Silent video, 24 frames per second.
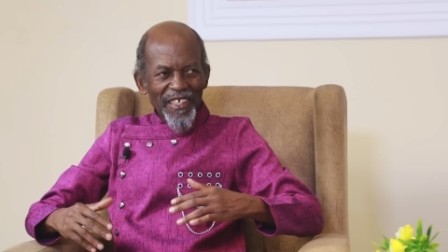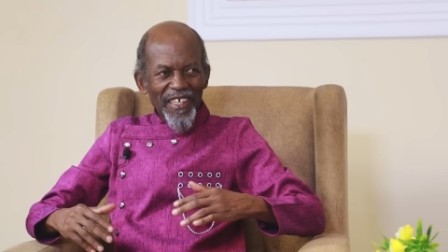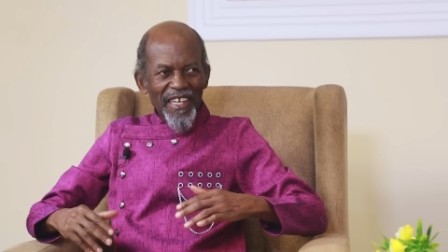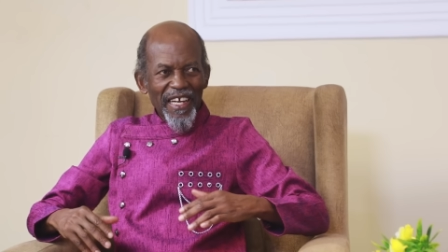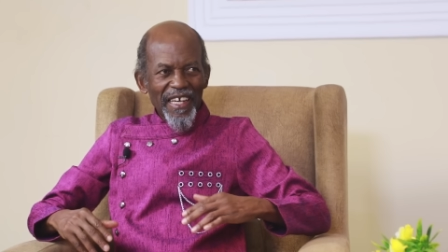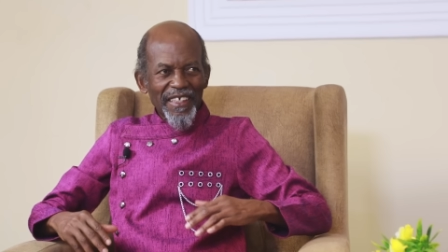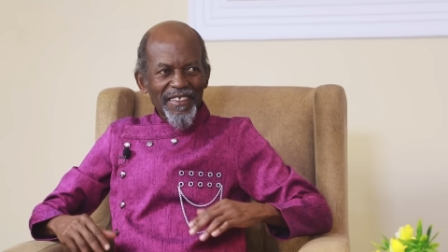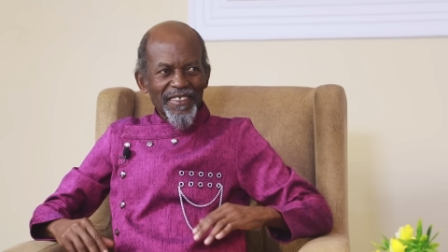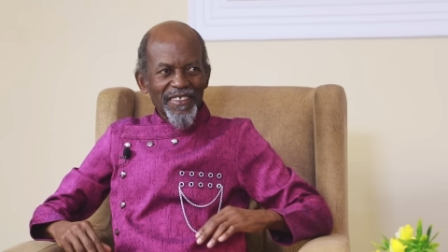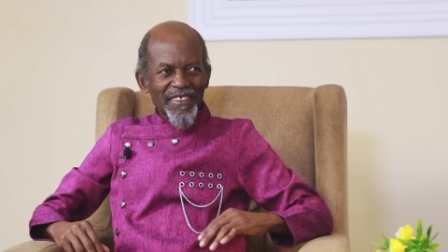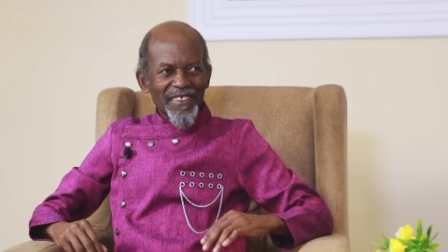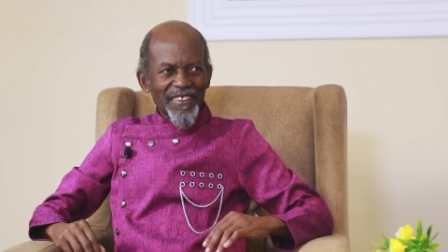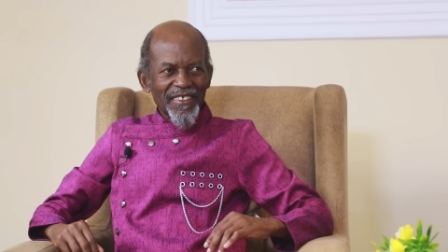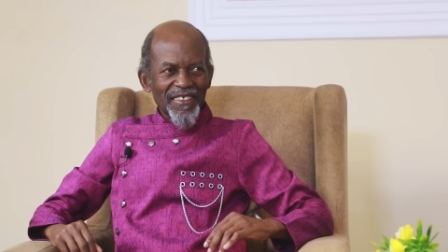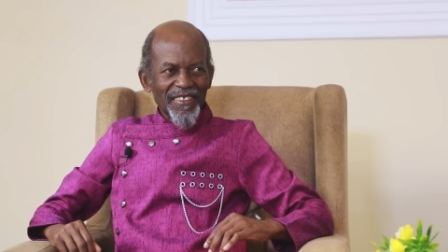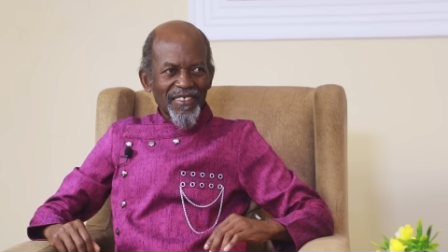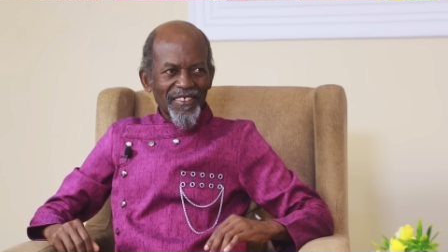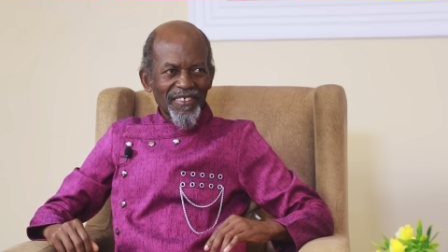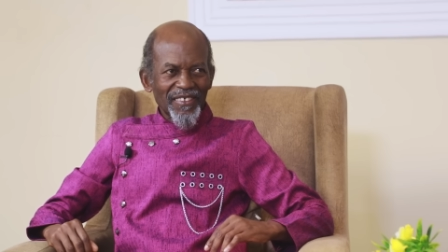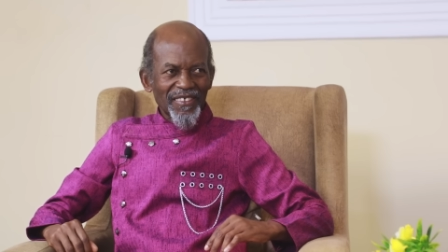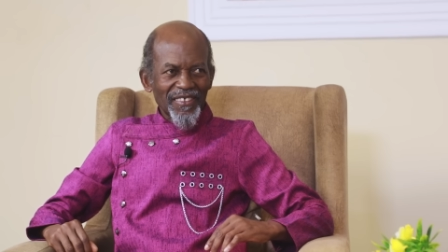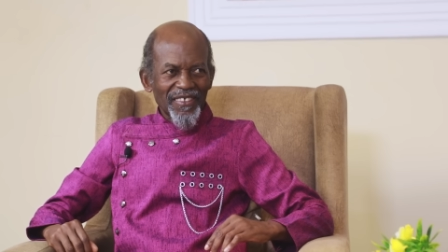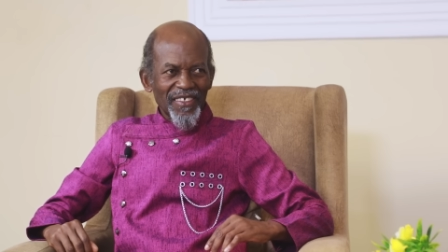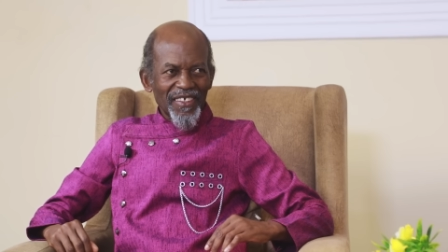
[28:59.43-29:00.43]
land.
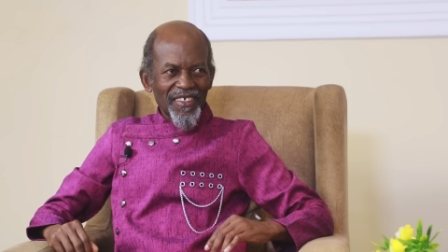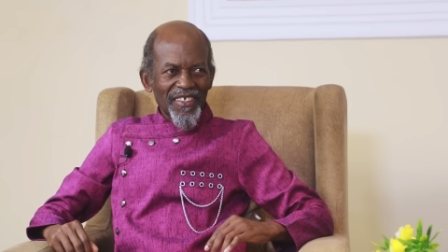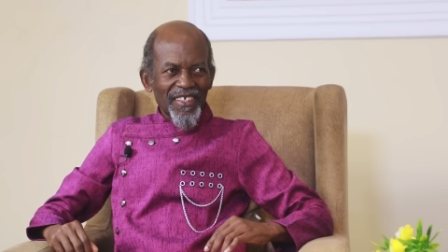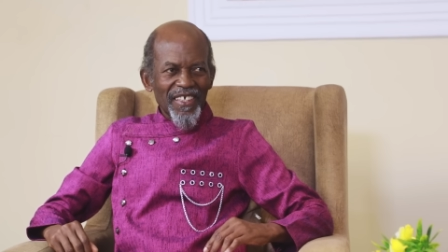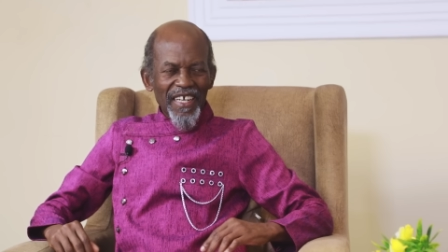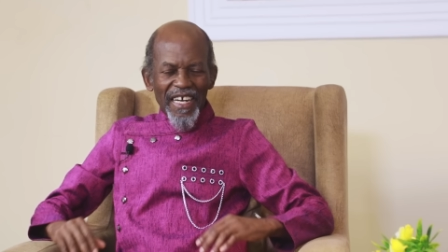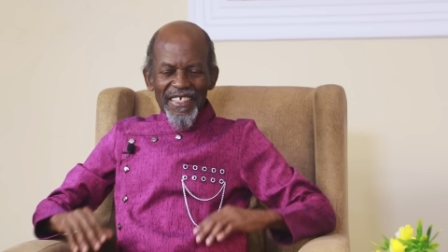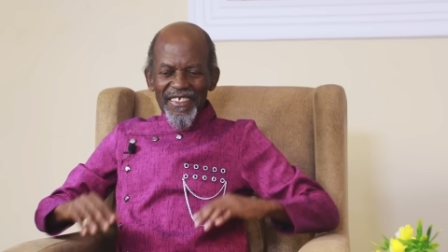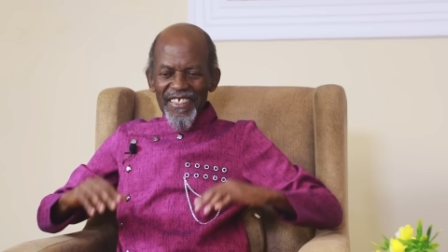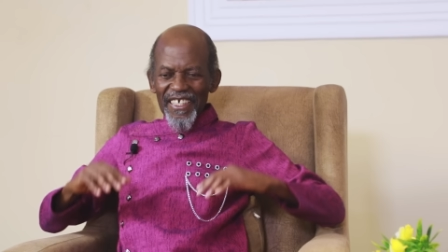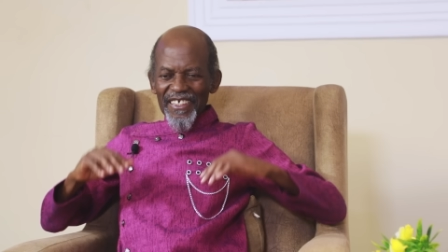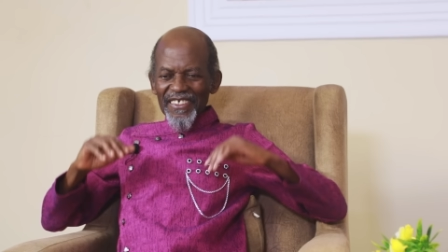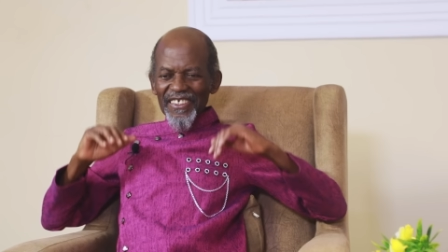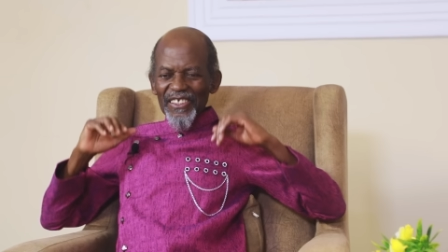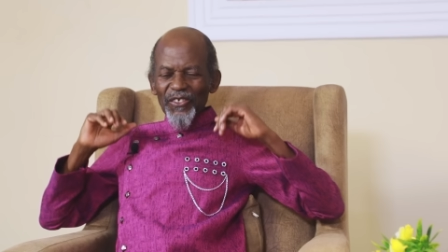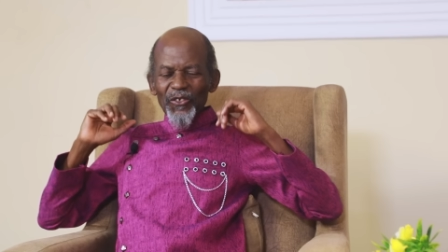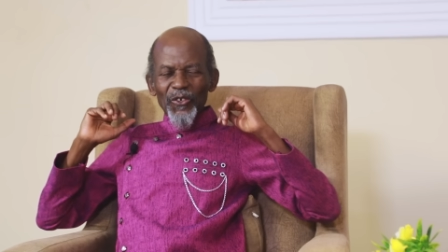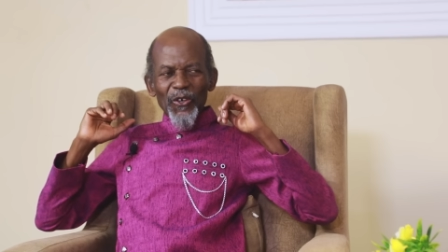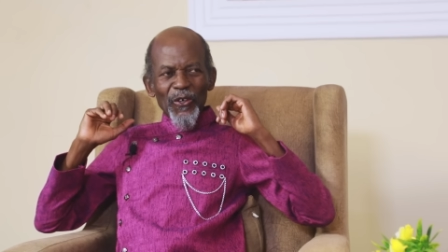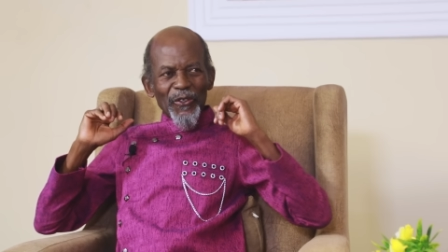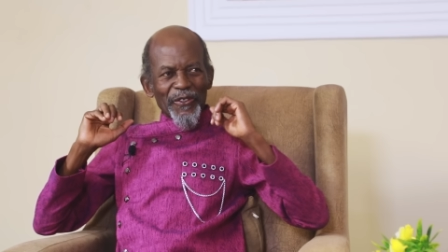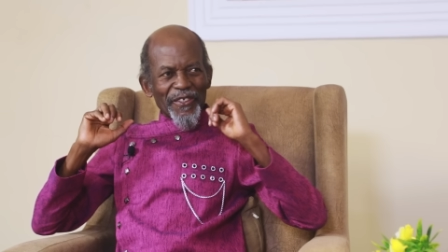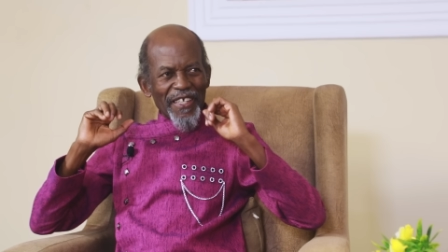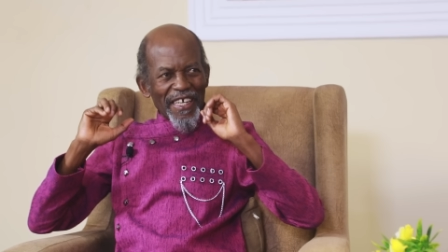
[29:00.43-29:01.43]
And then it
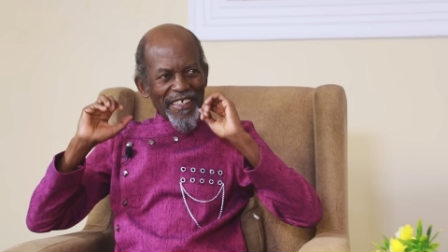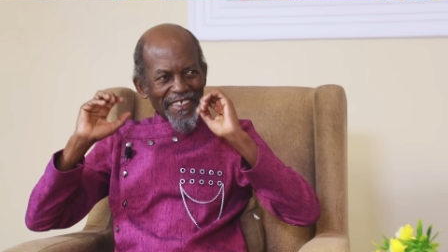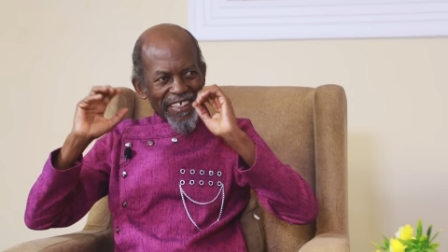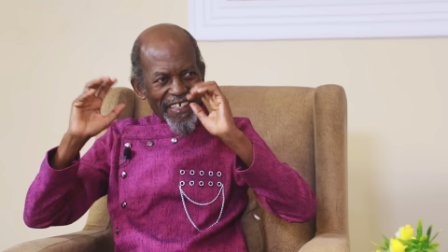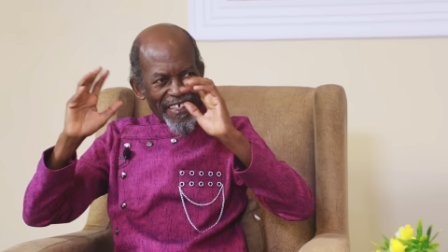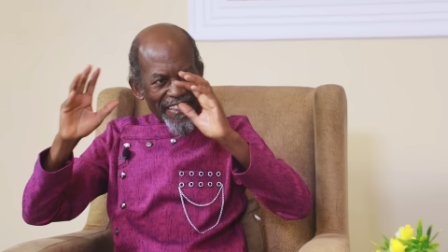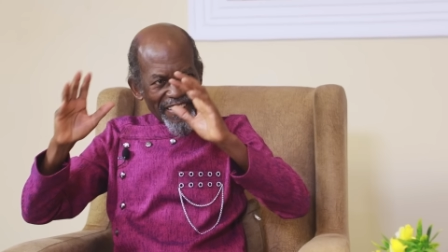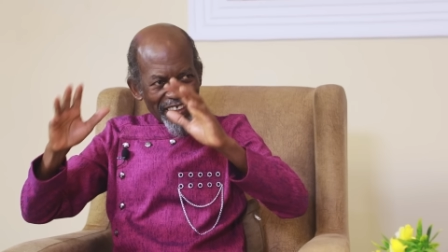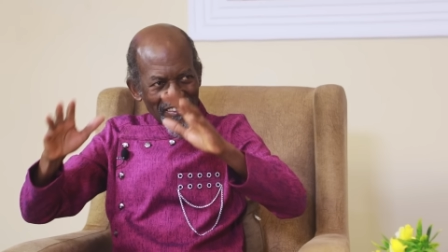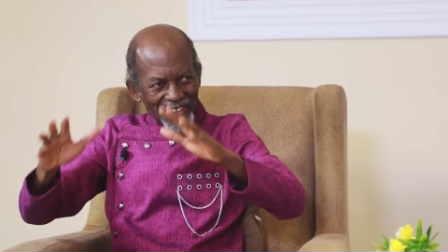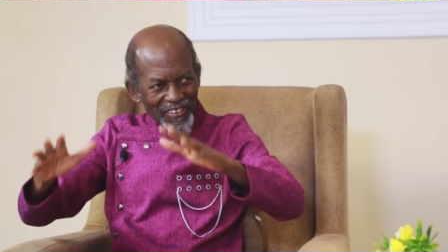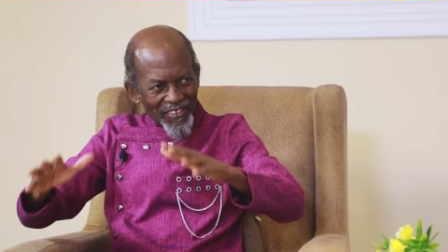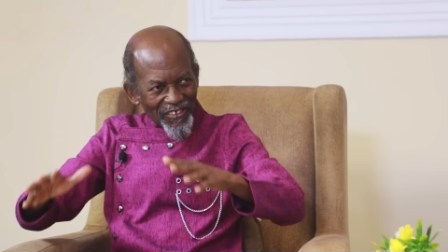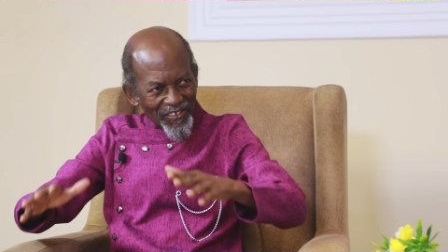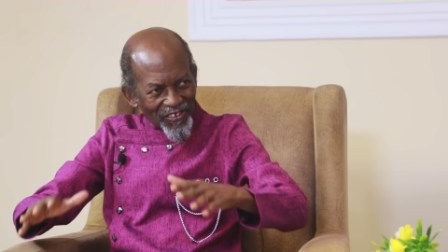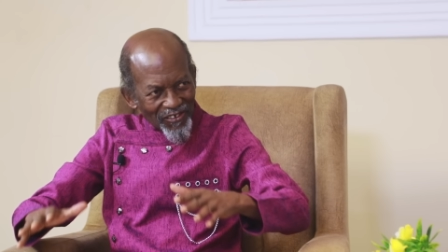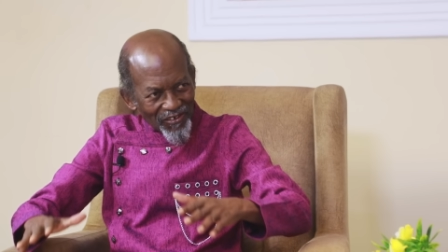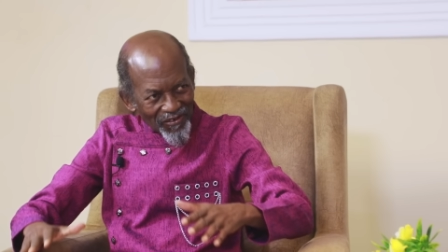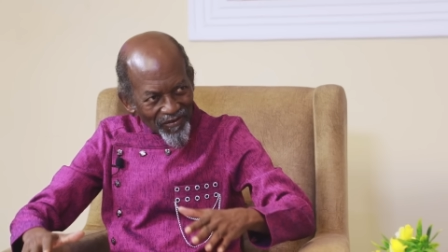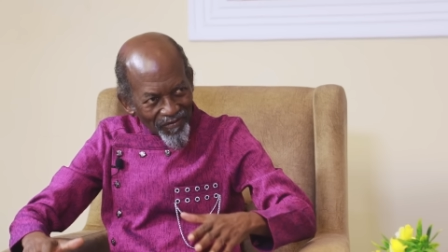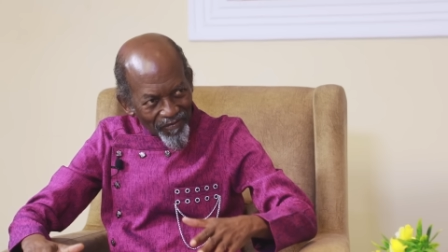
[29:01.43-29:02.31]
goes again.